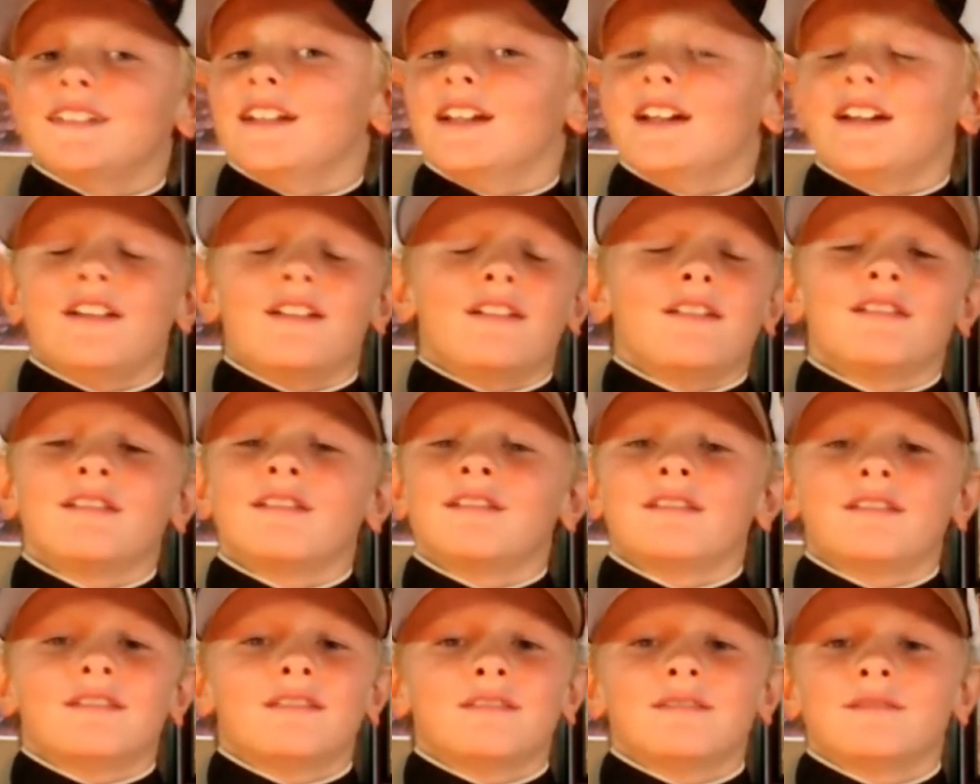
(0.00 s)

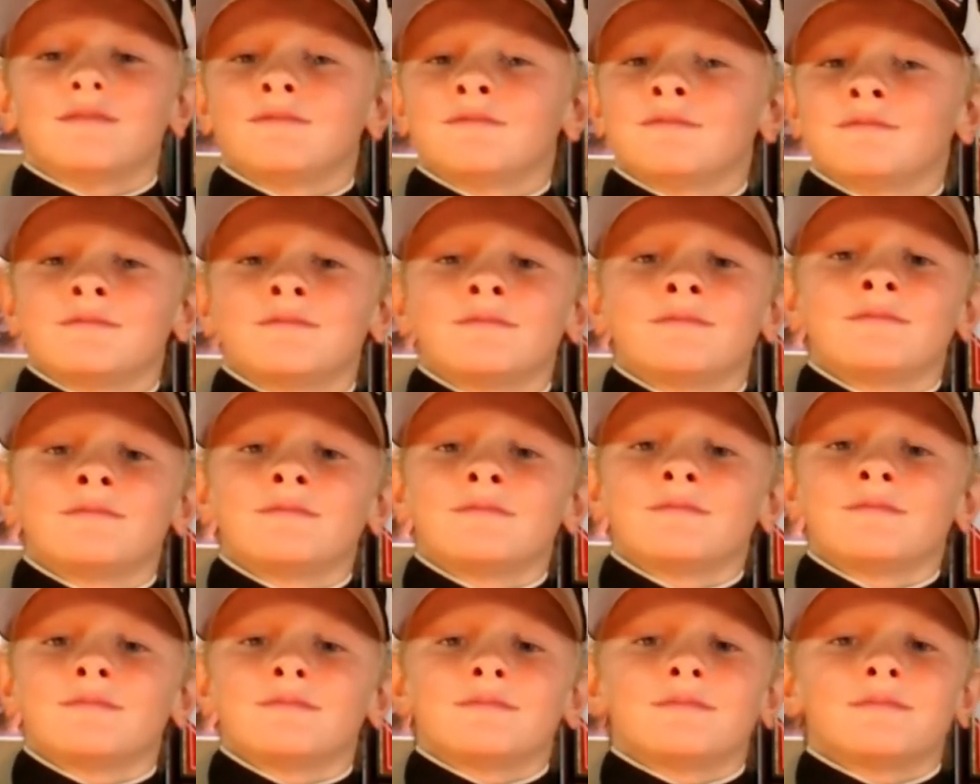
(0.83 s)

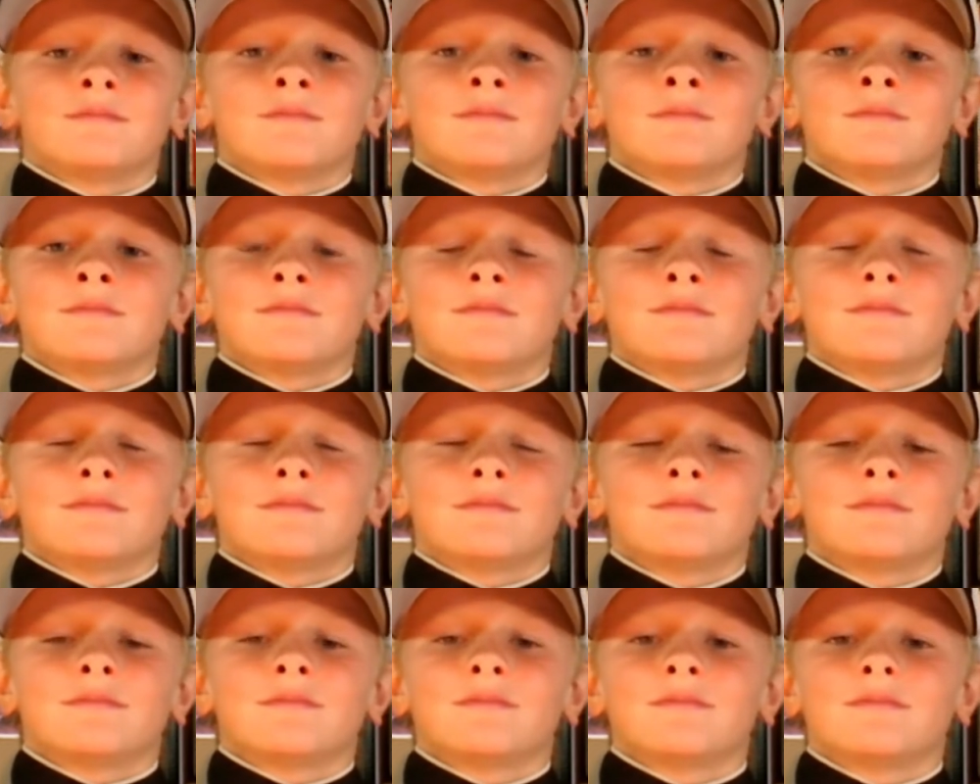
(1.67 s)

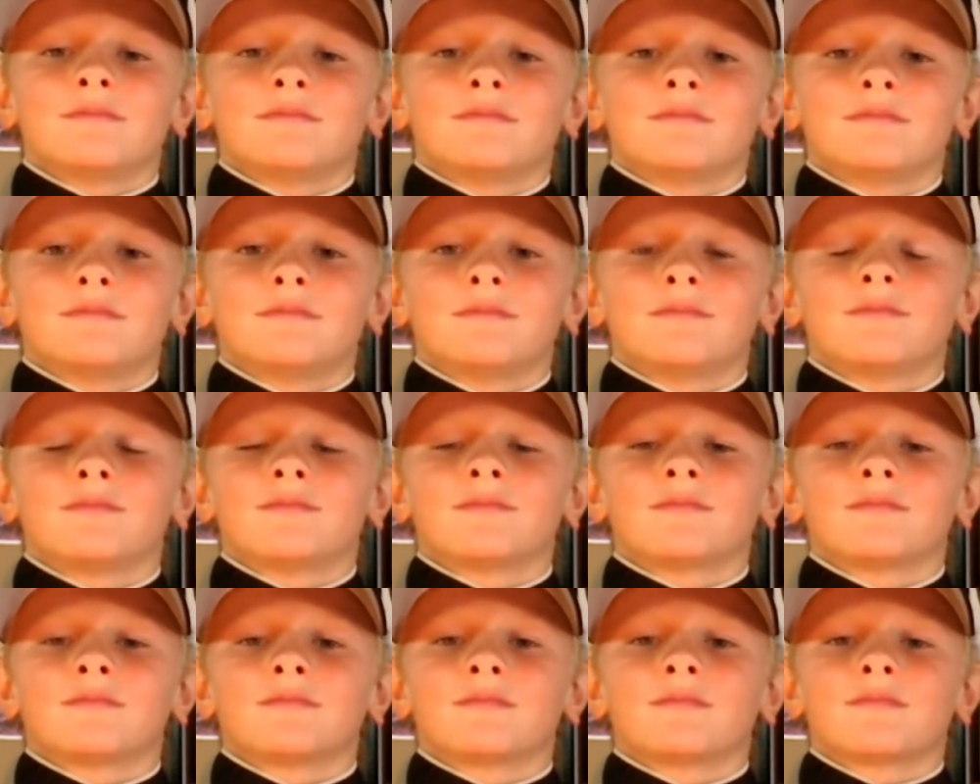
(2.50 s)

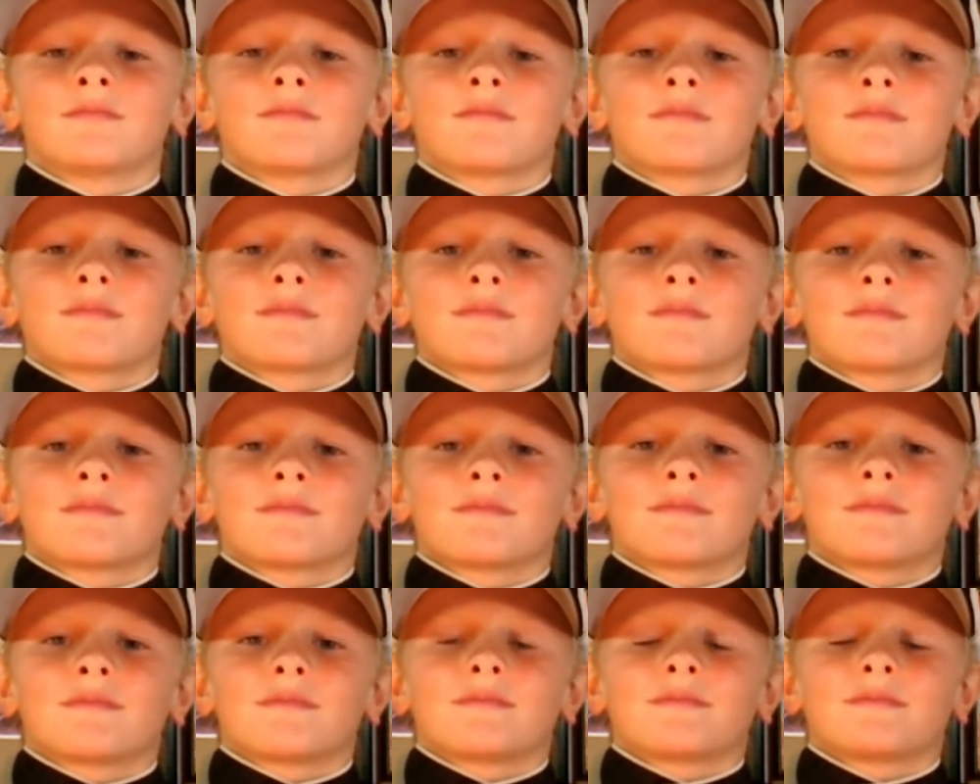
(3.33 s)

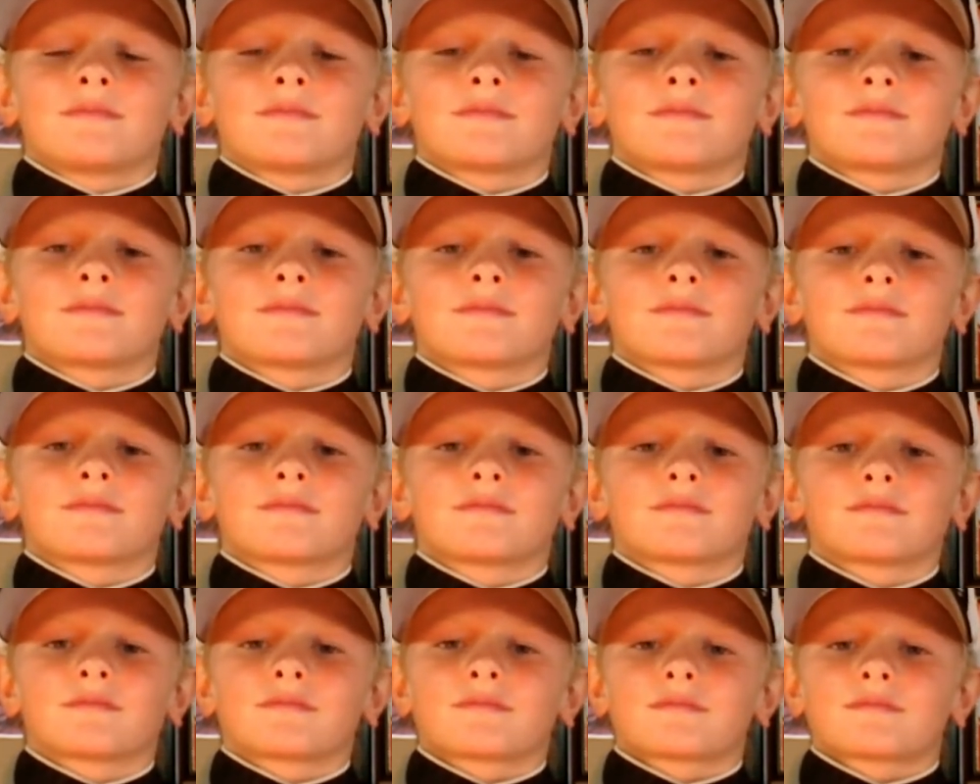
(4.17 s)

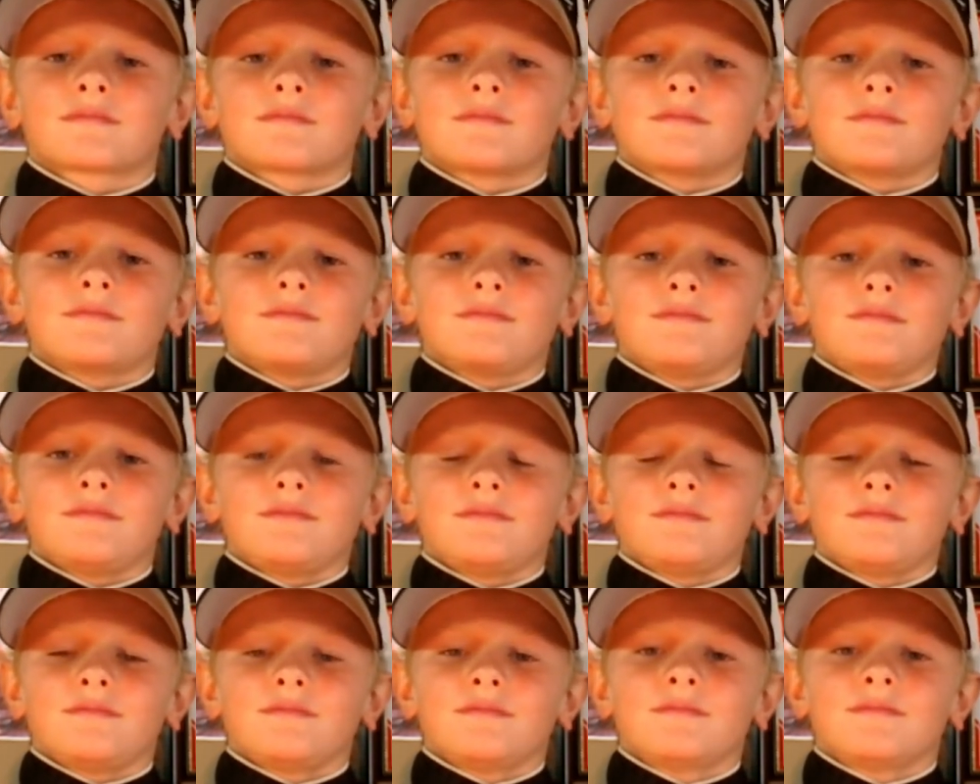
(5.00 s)

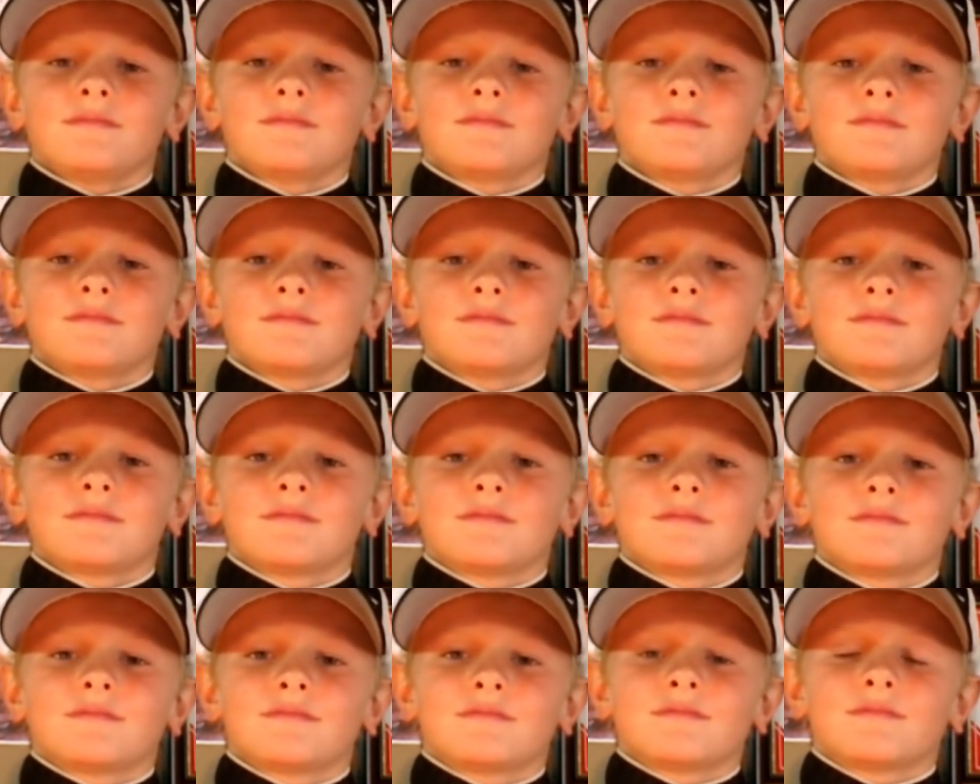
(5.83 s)

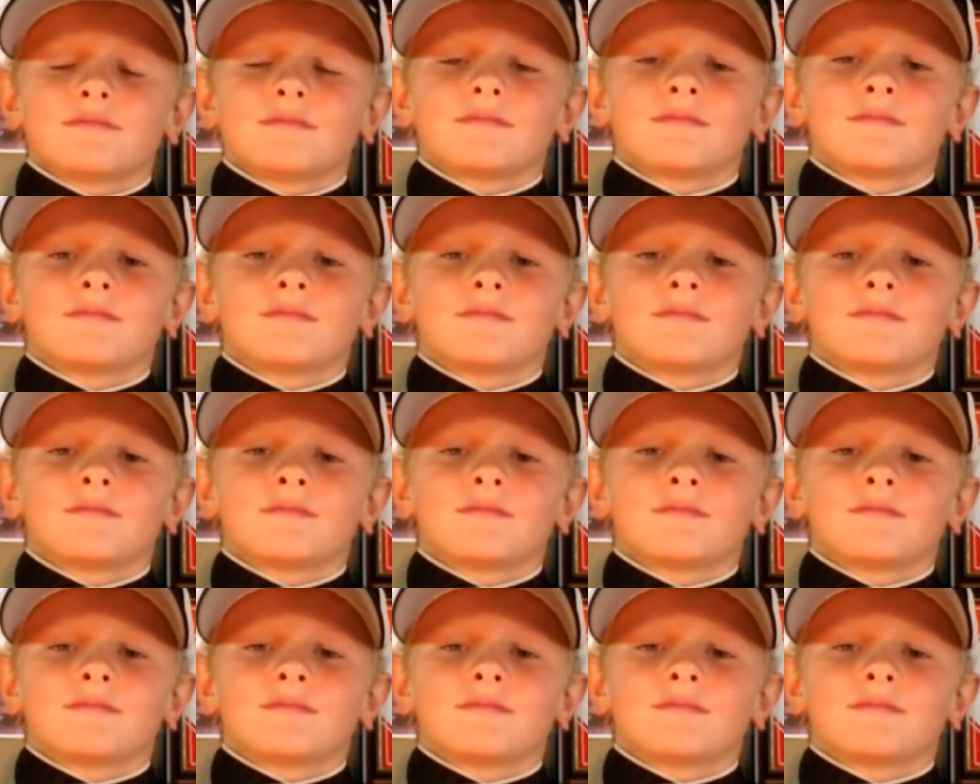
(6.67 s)
[no speech]